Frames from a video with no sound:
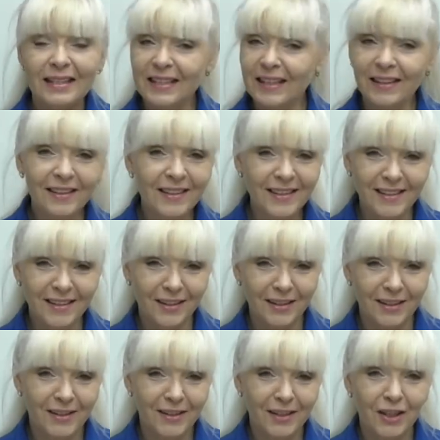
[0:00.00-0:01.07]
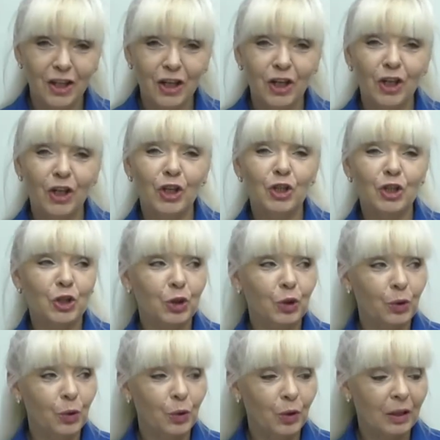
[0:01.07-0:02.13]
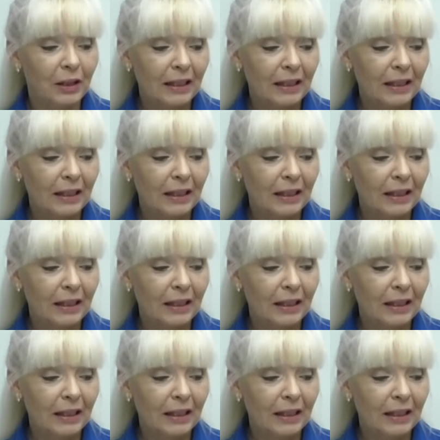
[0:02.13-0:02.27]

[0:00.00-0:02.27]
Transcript: you agree when you look at the image